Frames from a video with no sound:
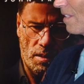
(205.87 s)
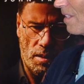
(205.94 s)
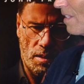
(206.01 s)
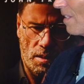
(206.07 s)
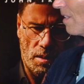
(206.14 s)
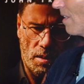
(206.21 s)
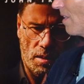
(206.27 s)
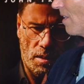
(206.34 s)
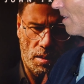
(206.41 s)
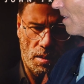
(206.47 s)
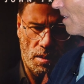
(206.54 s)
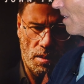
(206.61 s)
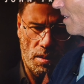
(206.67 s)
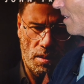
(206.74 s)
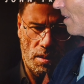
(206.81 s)

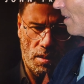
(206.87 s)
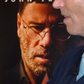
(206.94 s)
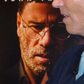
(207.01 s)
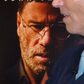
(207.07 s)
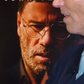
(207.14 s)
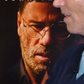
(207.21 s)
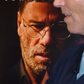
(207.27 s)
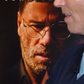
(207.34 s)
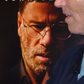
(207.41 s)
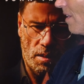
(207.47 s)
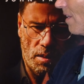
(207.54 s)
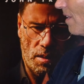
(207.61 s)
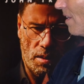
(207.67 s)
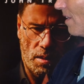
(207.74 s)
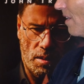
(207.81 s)

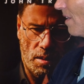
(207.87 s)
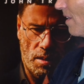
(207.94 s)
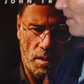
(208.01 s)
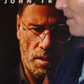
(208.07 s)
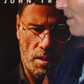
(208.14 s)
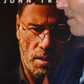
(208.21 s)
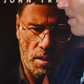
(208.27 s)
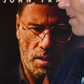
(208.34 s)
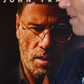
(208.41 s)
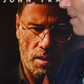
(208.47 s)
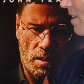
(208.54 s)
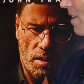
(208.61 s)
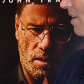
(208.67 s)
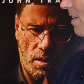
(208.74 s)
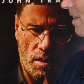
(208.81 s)

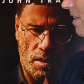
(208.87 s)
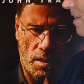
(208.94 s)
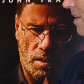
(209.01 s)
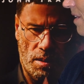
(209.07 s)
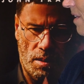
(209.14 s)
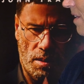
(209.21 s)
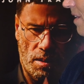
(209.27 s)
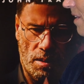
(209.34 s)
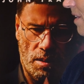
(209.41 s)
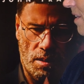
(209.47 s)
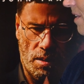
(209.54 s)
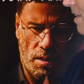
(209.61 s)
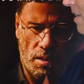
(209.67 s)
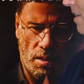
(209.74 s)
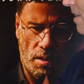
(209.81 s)

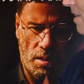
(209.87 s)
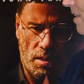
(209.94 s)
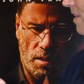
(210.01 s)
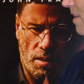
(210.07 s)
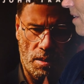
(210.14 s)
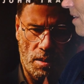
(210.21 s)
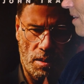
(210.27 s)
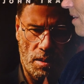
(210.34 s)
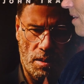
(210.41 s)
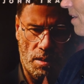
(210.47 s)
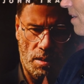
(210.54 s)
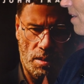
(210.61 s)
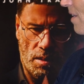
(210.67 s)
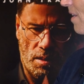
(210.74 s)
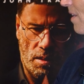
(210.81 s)

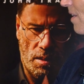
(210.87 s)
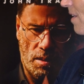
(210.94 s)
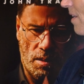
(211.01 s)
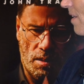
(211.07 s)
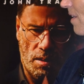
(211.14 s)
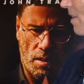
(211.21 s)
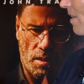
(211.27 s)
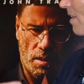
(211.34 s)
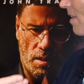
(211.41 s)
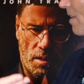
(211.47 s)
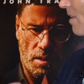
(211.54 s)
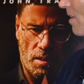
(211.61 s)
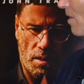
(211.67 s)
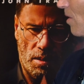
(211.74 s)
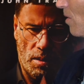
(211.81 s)

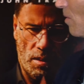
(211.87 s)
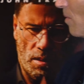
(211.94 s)
No words are spoken by the person on screen.